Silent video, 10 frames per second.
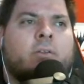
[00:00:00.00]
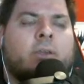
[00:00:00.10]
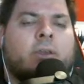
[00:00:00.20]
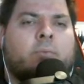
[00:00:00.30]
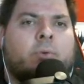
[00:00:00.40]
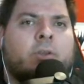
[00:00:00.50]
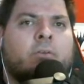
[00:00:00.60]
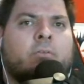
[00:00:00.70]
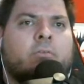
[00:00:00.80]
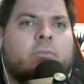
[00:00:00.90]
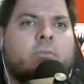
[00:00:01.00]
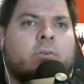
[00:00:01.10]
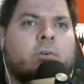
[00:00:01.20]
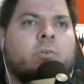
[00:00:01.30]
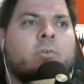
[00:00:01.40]
campaign
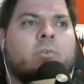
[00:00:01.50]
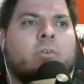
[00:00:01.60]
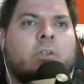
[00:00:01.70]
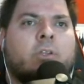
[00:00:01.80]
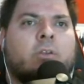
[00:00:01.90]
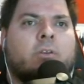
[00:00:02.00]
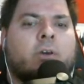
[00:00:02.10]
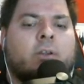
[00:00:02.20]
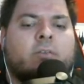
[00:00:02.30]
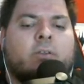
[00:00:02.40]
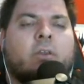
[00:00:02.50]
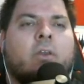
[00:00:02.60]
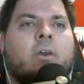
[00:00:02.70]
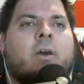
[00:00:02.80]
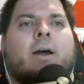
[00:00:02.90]
goes, and then kind of see.
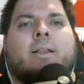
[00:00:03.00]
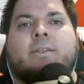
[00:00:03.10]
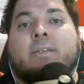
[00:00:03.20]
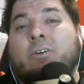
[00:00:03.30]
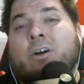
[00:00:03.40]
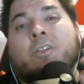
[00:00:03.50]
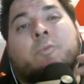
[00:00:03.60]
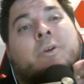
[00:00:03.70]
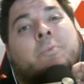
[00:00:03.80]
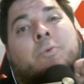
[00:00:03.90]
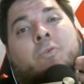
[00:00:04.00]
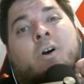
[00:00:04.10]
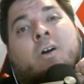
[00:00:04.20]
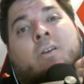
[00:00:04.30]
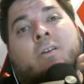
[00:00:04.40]
I like seeing how other people
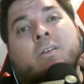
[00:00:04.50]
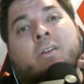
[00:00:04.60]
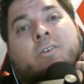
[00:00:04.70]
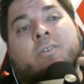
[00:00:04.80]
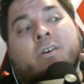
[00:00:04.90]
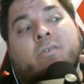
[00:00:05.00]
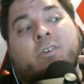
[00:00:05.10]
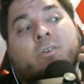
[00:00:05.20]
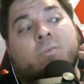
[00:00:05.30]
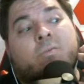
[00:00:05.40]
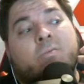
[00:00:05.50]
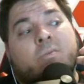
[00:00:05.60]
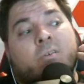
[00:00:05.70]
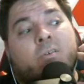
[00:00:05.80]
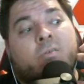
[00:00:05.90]
run their stuff too.
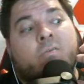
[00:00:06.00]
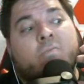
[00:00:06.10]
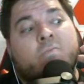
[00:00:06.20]
So,